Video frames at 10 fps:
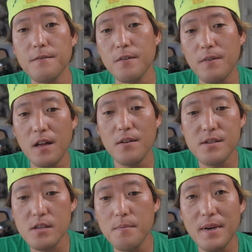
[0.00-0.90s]
If you follow
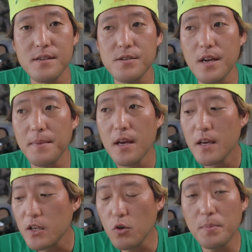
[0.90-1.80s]
it step by step,
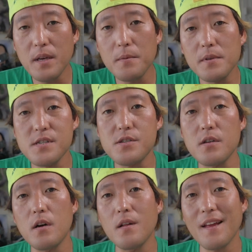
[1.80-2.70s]
you'll be able to
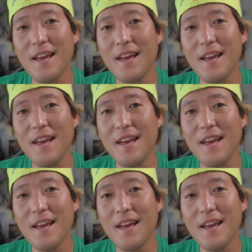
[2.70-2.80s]
install